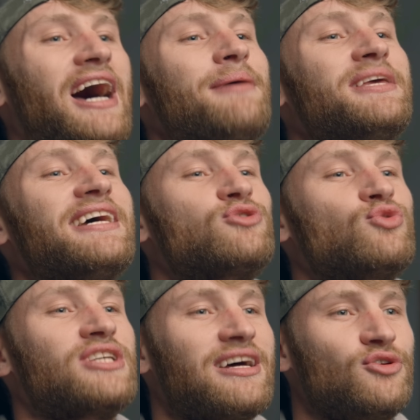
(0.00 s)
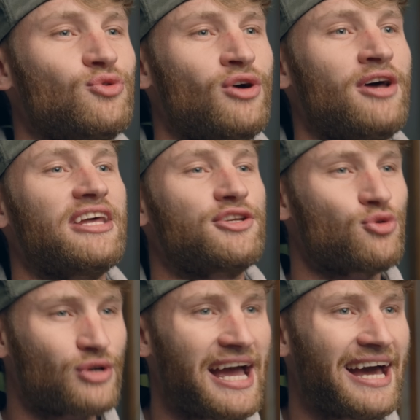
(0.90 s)
I'm here to tell you that you
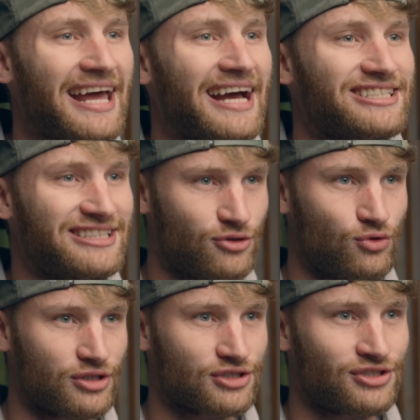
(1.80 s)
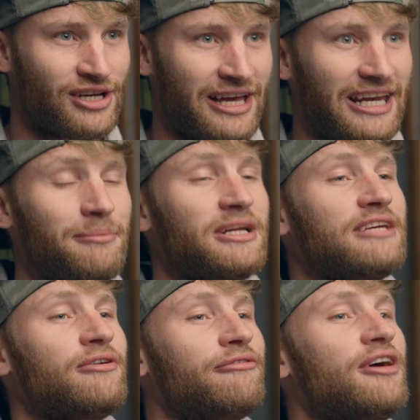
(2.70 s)
can actually do this. And I'm gonna
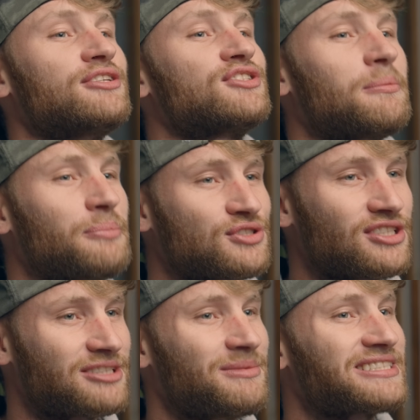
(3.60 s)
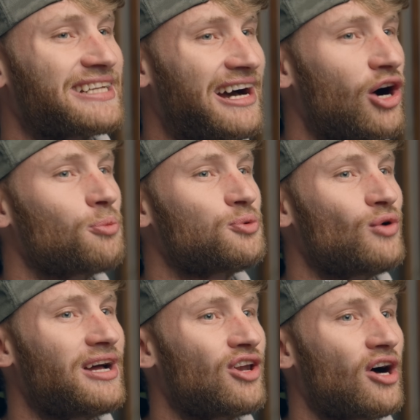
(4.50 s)
give you a very simple system that's gonna help you
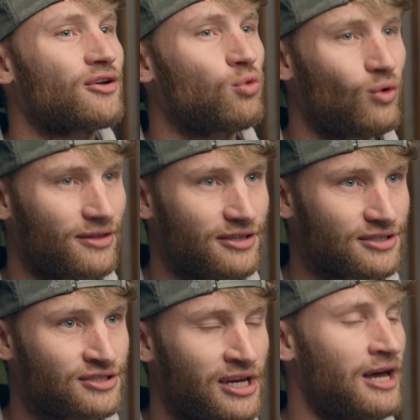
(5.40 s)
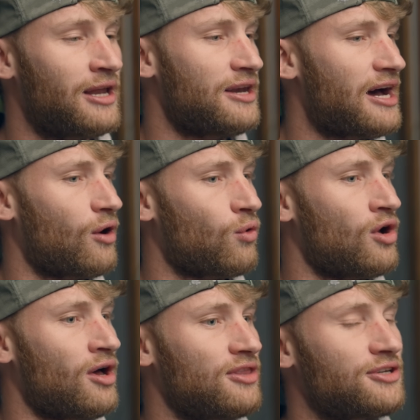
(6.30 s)
a lot with this. Now,
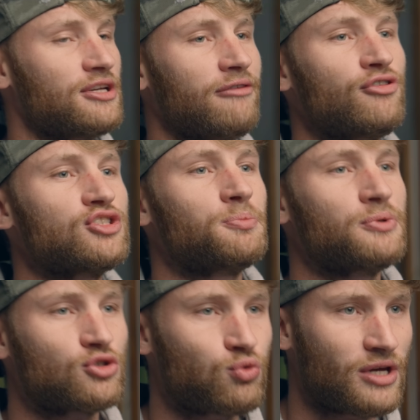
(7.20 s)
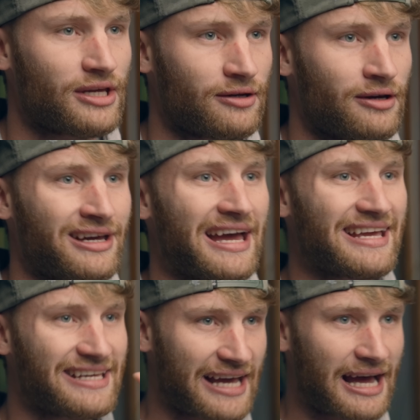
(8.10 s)
the difference between a
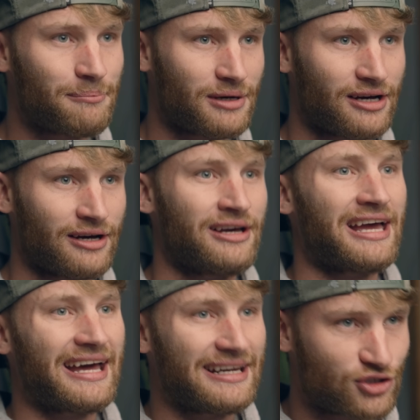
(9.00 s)
gambler and a